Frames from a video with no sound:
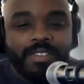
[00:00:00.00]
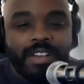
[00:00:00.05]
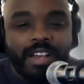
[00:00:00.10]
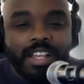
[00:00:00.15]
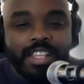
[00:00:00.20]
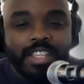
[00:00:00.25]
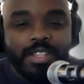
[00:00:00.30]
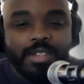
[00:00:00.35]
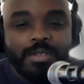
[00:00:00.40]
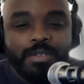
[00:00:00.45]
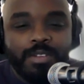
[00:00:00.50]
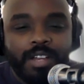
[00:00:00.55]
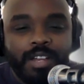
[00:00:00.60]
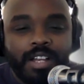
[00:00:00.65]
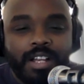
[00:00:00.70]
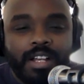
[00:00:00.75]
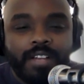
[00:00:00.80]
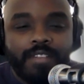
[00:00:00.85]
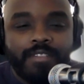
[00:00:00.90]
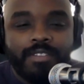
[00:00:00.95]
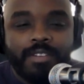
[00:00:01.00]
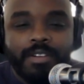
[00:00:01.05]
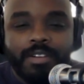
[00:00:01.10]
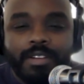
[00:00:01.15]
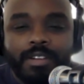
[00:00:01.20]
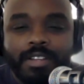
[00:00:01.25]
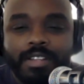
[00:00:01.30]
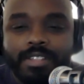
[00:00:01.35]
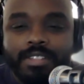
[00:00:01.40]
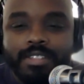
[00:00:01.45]
find you
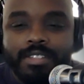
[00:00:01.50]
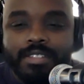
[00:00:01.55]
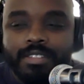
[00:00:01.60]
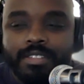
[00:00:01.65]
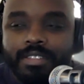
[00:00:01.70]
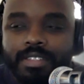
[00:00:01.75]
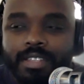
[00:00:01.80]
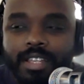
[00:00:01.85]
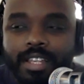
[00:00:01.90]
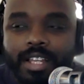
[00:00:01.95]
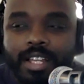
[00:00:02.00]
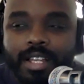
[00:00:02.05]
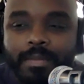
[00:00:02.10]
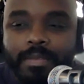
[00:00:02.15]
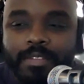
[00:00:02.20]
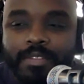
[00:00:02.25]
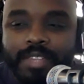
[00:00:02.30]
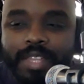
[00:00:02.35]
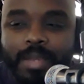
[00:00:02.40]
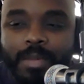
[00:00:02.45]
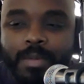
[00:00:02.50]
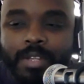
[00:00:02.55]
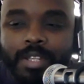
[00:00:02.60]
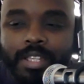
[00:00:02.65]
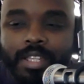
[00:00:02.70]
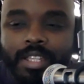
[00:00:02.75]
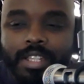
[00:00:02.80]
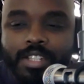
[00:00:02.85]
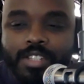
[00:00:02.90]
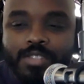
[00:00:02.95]
far as if they want to
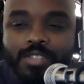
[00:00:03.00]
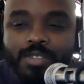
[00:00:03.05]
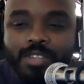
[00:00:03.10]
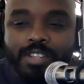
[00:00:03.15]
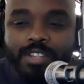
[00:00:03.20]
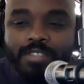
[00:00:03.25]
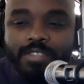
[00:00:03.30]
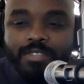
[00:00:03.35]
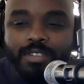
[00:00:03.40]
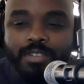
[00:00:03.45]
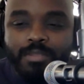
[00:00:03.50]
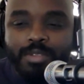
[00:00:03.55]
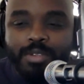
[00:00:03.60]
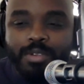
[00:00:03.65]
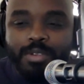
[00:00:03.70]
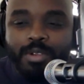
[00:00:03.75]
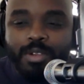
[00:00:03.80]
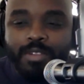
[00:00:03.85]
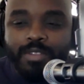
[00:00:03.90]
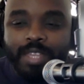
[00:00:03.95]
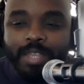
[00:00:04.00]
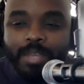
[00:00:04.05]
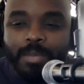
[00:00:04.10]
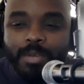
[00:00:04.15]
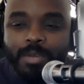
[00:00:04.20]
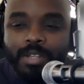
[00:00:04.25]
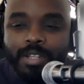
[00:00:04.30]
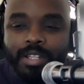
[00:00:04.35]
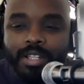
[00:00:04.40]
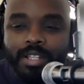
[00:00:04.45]
get a drink from you, if they
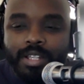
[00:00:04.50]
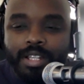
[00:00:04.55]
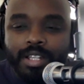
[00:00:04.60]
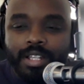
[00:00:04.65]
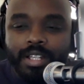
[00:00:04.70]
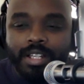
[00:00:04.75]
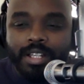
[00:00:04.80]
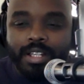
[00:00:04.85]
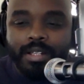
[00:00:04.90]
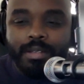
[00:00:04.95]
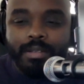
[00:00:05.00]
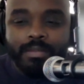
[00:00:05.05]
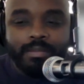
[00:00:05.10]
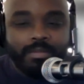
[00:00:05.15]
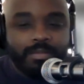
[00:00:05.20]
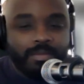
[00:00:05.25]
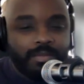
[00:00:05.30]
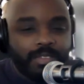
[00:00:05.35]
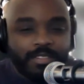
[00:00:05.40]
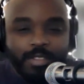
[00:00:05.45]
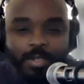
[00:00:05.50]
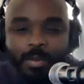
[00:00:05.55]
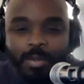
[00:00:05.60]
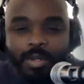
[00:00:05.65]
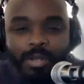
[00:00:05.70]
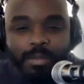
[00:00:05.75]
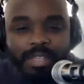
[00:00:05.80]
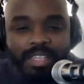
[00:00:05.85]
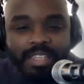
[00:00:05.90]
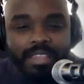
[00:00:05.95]
want to if you want
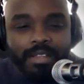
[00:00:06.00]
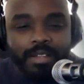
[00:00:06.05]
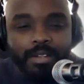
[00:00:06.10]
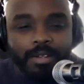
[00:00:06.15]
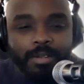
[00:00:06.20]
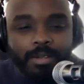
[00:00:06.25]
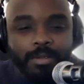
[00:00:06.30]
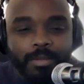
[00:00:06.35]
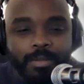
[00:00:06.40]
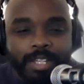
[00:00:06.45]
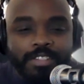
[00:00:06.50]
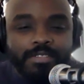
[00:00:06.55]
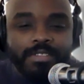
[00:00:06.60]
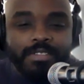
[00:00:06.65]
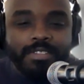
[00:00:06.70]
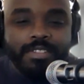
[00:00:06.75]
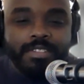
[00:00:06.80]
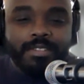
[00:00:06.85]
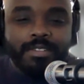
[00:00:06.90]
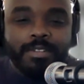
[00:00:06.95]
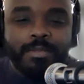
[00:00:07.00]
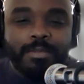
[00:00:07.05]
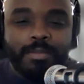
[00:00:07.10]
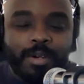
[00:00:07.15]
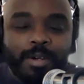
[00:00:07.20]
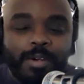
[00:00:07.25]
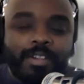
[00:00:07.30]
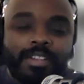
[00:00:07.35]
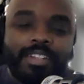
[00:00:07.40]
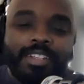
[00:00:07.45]
to be their waitress or
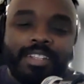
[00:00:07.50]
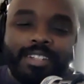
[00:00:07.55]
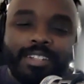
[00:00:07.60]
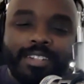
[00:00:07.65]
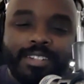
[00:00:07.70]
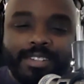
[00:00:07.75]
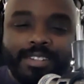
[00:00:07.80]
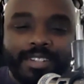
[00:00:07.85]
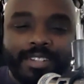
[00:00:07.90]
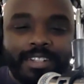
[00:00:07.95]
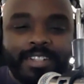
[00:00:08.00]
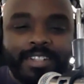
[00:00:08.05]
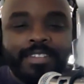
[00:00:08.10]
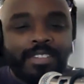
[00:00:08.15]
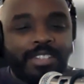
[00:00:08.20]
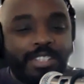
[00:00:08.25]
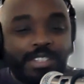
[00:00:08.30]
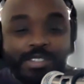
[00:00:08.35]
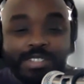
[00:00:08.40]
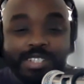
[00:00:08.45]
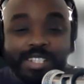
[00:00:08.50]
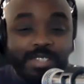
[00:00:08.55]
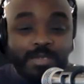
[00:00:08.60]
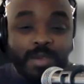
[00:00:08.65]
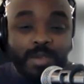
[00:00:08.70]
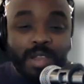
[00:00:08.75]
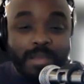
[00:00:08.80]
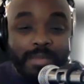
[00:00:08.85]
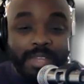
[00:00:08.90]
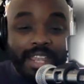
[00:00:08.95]
bartender, or you just
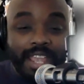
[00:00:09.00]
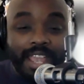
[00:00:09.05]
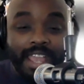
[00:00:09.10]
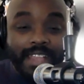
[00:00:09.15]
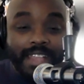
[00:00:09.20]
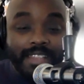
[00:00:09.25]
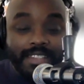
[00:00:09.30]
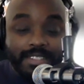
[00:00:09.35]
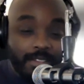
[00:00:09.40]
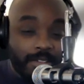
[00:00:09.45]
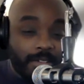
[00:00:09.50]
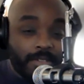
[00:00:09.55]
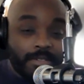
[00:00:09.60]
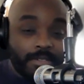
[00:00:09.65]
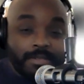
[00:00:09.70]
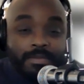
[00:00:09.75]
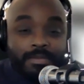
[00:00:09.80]
wear many hats. So